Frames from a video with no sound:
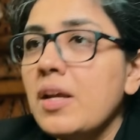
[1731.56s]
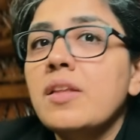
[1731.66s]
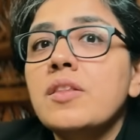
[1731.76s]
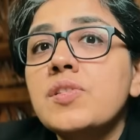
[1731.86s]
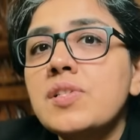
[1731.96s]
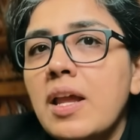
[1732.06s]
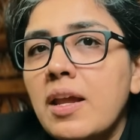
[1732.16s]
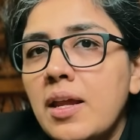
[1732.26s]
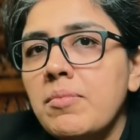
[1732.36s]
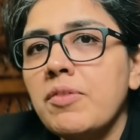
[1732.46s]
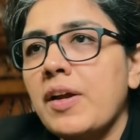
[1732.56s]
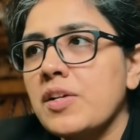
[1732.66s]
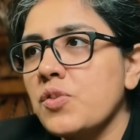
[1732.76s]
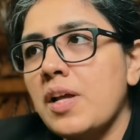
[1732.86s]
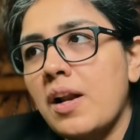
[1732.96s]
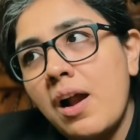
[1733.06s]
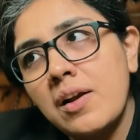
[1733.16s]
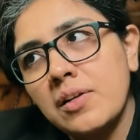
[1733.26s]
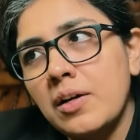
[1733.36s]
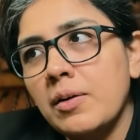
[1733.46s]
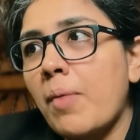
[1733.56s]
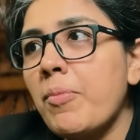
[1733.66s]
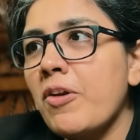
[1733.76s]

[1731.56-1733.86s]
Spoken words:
The same effects. So there are a couple